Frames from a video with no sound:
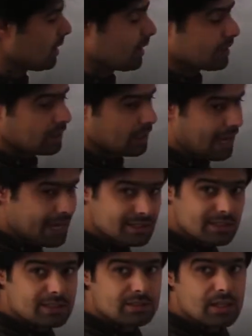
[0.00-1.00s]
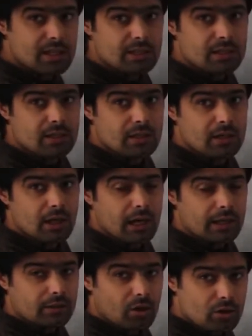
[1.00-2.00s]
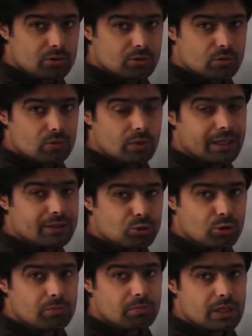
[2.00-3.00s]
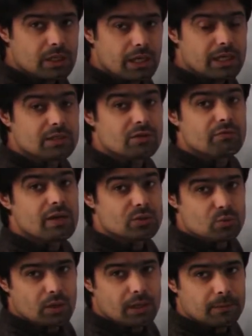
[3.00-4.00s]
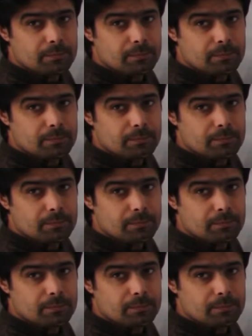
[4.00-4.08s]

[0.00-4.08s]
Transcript: in gas state, and also it should be individual.